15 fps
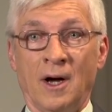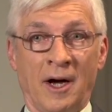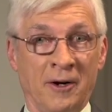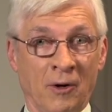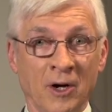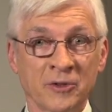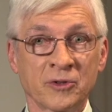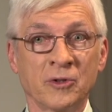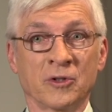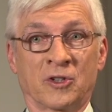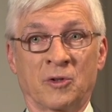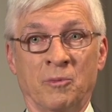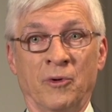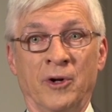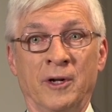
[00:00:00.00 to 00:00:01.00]
I also
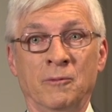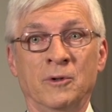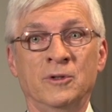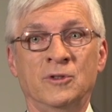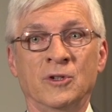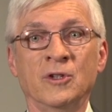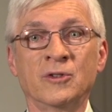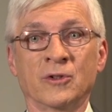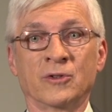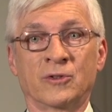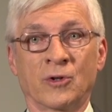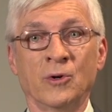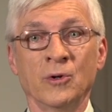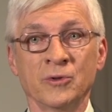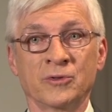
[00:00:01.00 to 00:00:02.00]
explain what Jesus
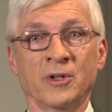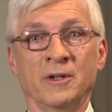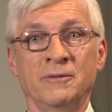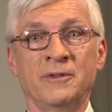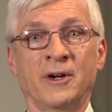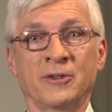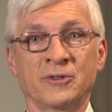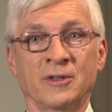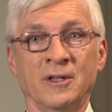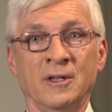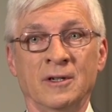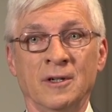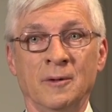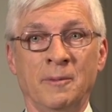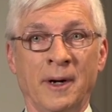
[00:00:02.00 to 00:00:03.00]
told St.
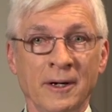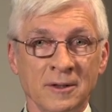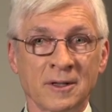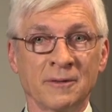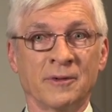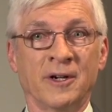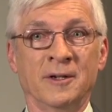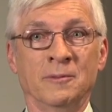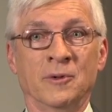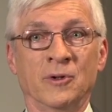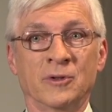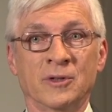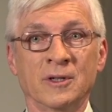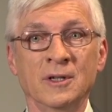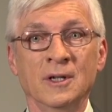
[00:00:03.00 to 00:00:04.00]
Faustina about divine
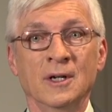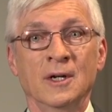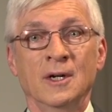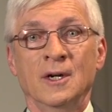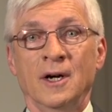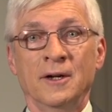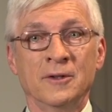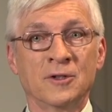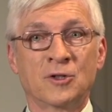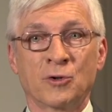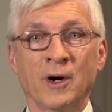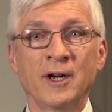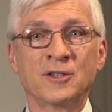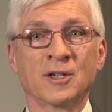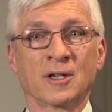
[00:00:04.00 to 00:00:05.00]
mercy and the
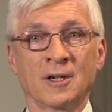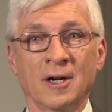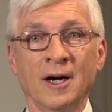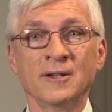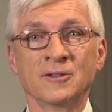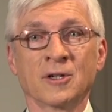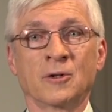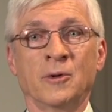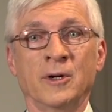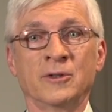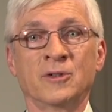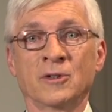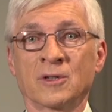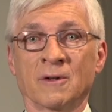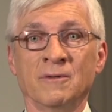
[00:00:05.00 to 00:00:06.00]
tragic
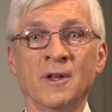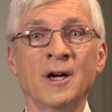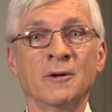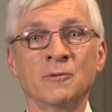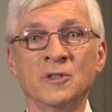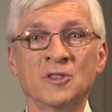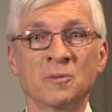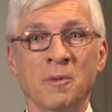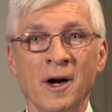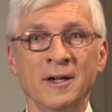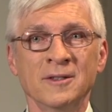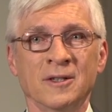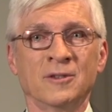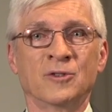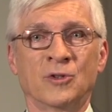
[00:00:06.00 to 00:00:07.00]
consequences of not
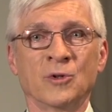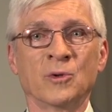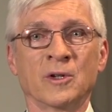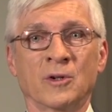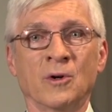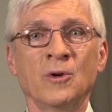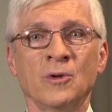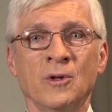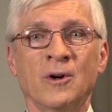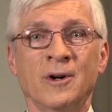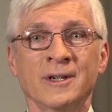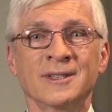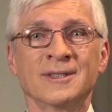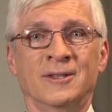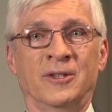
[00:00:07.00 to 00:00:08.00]
responding to it
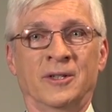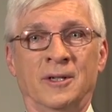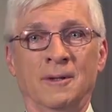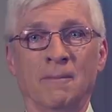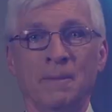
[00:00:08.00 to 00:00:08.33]
wholeheartedly.